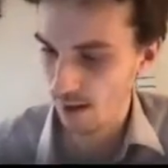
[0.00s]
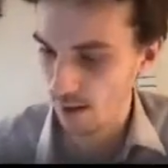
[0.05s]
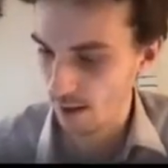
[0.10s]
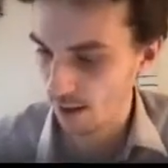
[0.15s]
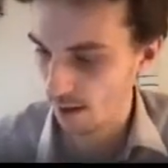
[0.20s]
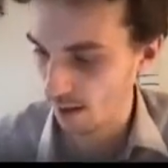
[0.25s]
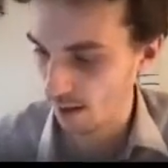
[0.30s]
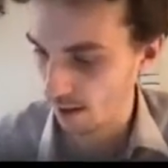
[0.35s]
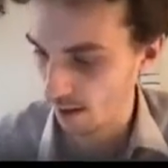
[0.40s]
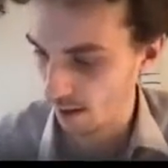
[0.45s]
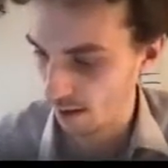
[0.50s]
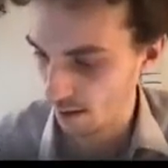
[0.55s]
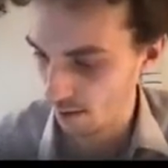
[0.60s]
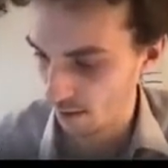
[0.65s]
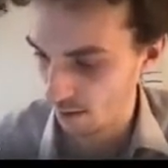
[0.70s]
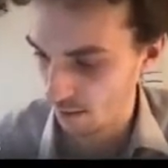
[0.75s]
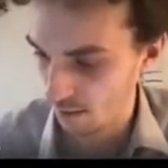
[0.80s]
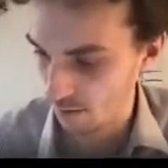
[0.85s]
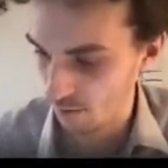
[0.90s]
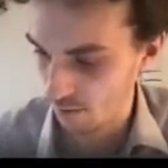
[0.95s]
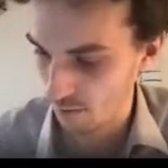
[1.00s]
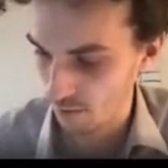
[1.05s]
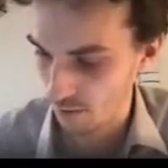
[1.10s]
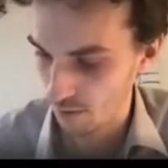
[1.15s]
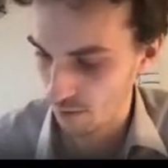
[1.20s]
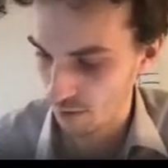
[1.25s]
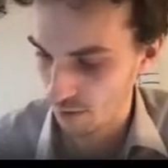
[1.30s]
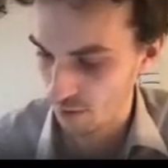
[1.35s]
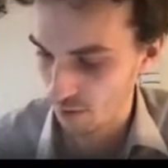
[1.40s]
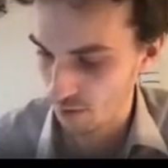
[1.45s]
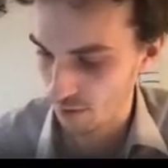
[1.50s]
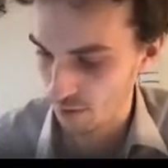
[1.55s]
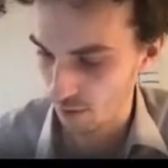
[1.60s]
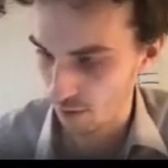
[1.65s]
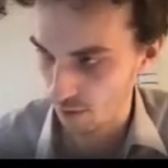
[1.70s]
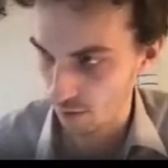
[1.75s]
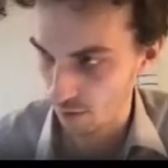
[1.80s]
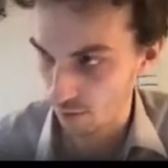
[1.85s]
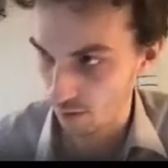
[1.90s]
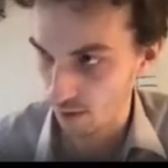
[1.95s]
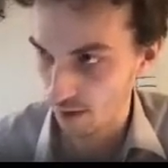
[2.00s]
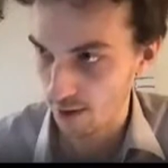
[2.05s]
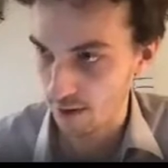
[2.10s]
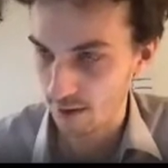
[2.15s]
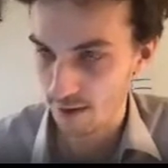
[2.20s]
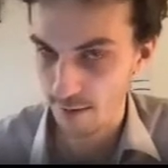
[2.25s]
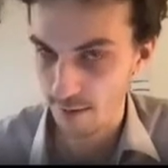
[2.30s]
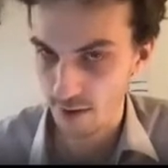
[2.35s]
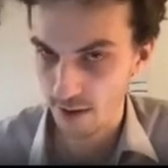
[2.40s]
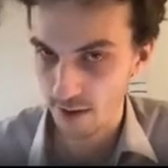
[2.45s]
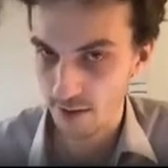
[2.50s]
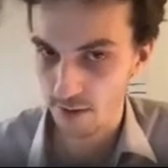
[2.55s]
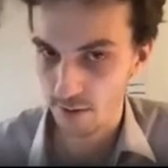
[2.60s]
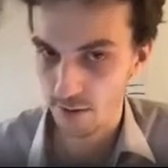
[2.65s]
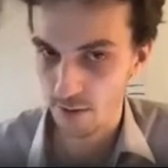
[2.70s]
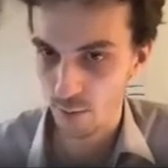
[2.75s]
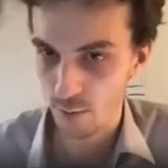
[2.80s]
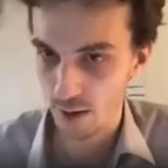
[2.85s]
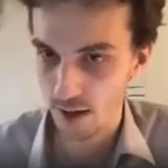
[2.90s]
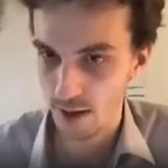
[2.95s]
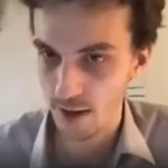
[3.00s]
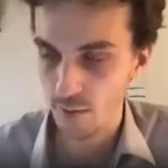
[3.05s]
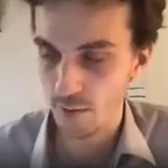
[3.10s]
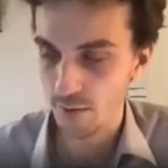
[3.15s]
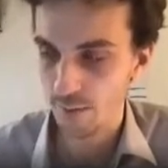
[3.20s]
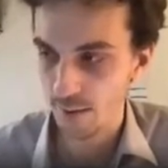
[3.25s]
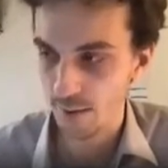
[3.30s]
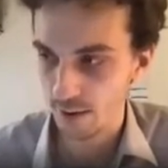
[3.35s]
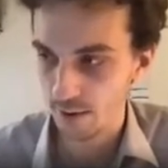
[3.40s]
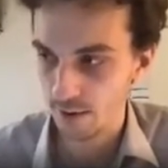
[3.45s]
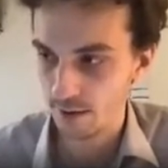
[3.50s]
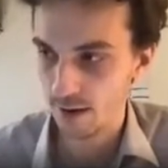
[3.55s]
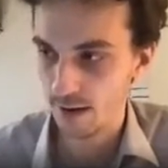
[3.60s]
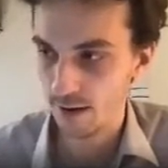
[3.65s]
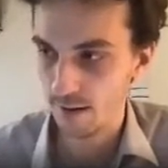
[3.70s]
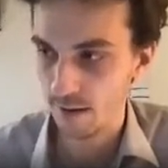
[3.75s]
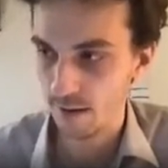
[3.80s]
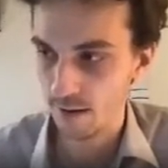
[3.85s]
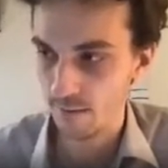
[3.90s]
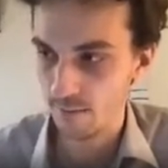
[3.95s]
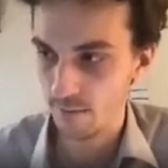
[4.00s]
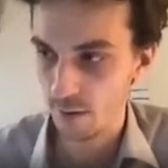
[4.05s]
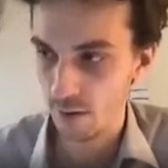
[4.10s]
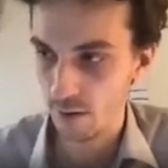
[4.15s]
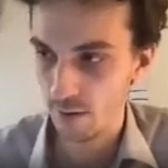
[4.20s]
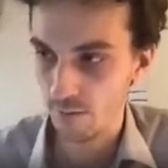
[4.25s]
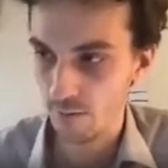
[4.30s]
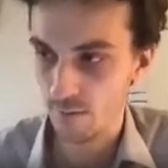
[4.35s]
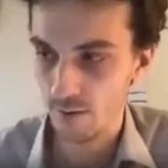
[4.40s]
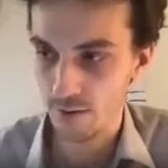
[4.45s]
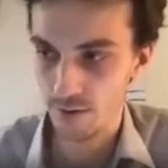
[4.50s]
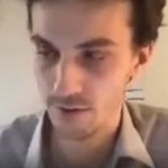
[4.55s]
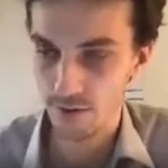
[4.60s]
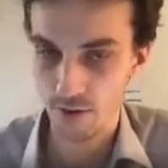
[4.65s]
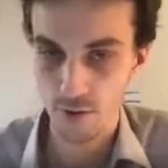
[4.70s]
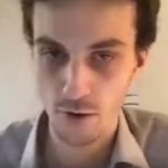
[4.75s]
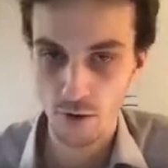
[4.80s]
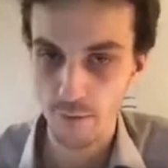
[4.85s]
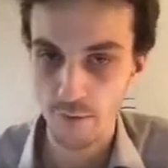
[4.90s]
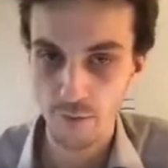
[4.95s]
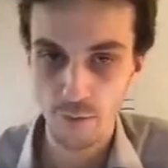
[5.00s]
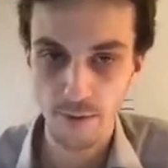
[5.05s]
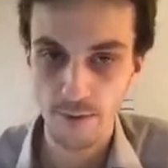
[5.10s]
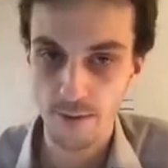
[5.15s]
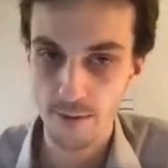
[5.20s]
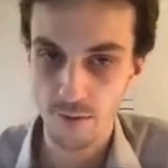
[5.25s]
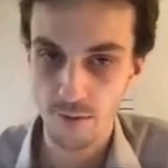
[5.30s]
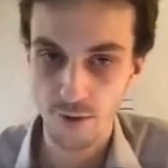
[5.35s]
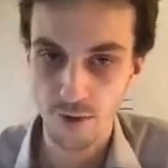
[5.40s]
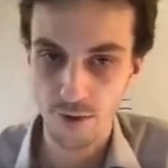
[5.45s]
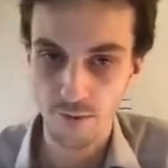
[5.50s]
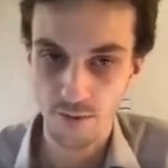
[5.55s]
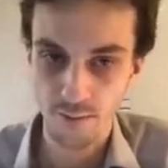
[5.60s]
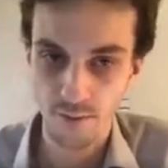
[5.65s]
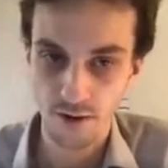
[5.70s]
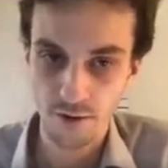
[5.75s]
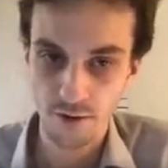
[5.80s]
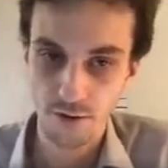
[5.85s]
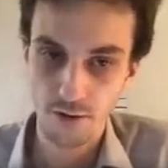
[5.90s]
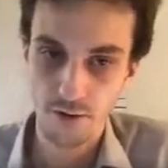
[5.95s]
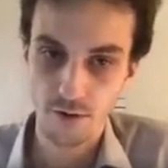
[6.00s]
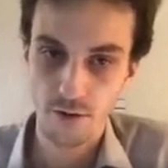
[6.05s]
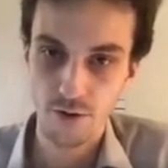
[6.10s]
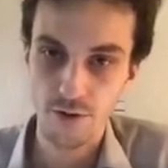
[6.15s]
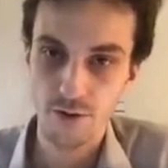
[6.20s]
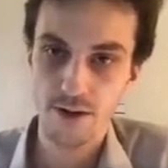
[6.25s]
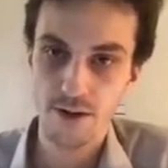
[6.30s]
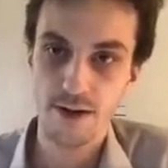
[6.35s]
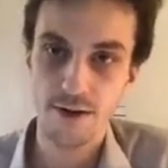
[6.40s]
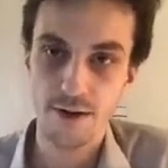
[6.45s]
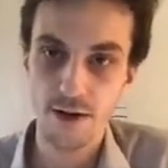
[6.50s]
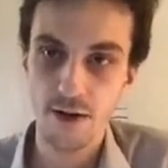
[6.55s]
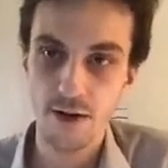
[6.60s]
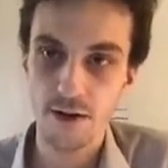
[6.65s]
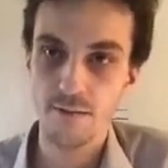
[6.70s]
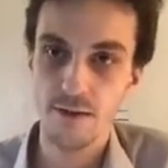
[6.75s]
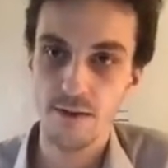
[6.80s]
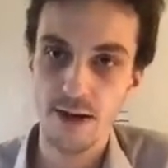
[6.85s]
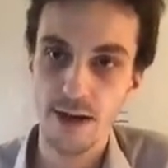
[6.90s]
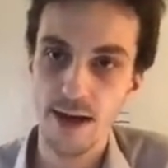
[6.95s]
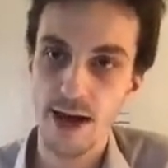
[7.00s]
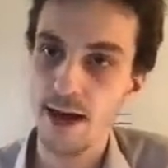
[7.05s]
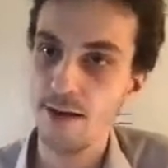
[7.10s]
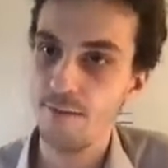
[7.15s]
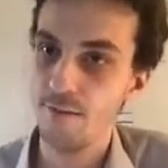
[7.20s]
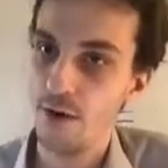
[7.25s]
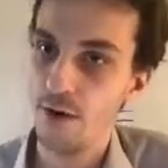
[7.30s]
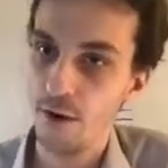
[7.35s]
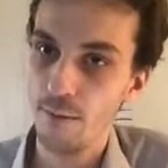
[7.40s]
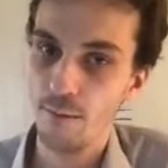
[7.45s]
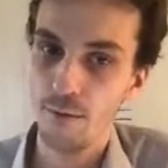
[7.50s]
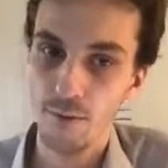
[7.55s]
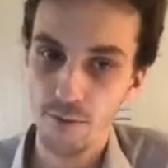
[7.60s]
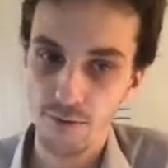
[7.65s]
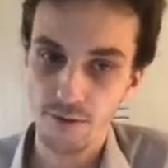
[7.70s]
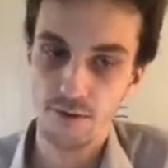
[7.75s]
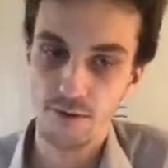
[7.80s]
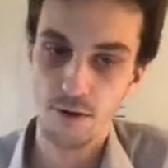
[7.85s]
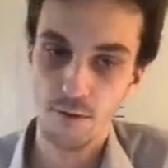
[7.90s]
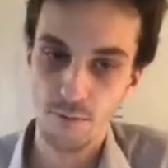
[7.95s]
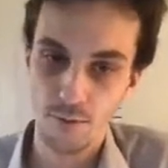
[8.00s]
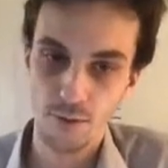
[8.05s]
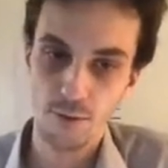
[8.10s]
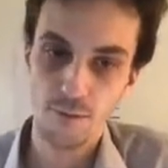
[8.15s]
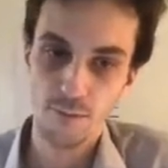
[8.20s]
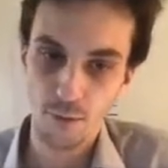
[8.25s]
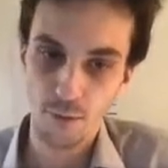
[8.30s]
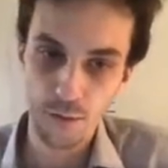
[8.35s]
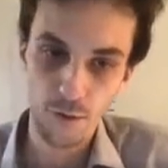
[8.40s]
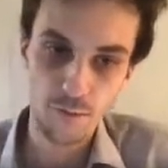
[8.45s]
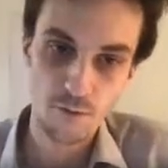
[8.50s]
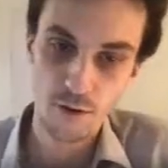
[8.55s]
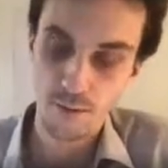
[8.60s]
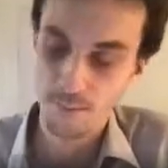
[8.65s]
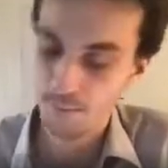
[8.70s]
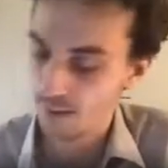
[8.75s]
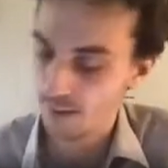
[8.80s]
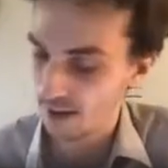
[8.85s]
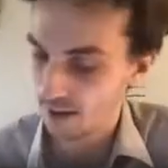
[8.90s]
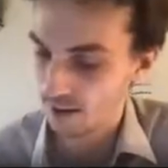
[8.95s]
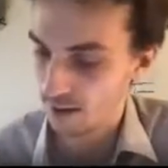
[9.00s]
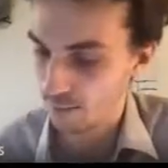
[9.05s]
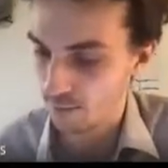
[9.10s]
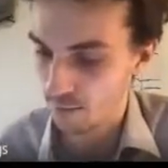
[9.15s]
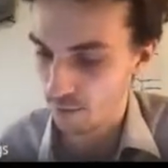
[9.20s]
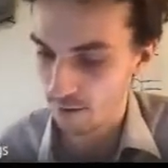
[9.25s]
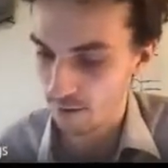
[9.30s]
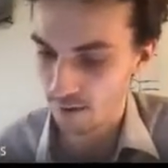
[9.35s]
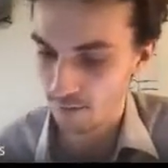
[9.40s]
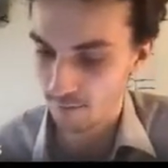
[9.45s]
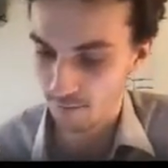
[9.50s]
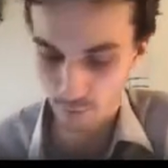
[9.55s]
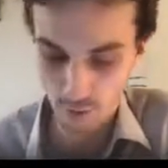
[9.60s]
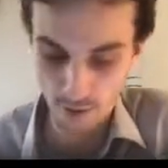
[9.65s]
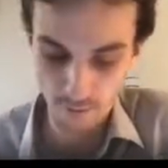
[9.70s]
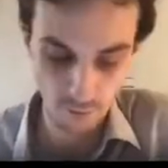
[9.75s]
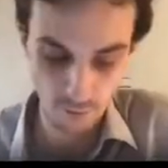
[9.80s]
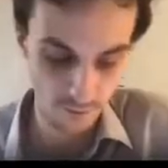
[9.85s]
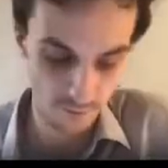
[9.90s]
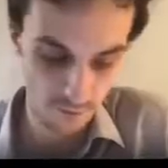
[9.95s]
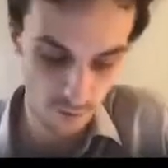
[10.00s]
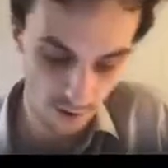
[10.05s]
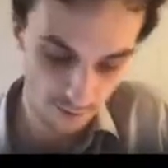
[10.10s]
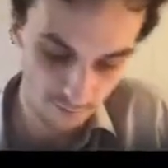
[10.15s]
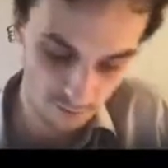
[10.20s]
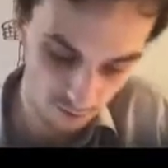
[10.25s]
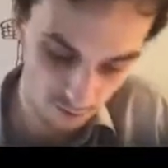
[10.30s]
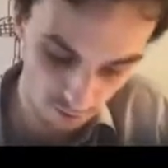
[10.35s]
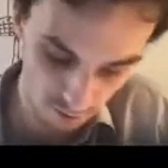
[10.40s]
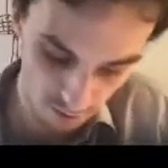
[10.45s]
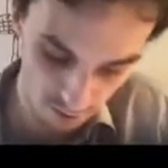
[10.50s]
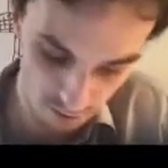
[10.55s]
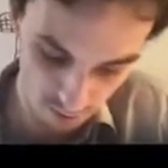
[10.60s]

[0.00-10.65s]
Uh, so it's similar to the way you would build a free, just a normal free resolution of a module. You just inductively add variables over and over and over and keep going forever if you have to.